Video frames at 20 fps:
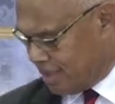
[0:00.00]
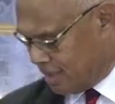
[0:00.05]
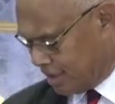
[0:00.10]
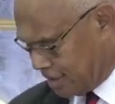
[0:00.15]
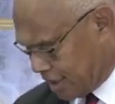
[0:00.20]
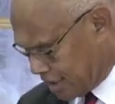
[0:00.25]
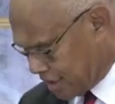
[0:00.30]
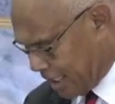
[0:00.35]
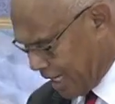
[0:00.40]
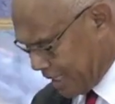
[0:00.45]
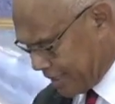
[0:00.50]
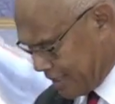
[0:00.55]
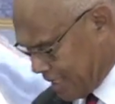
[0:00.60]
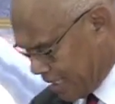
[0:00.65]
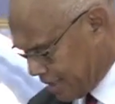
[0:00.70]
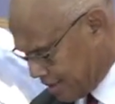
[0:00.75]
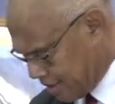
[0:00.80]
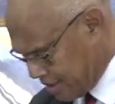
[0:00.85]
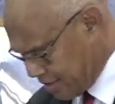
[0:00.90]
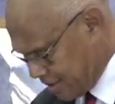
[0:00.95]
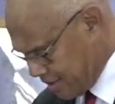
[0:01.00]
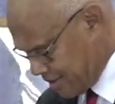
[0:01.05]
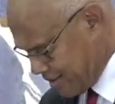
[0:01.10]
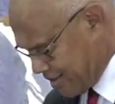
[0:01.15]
just like dust,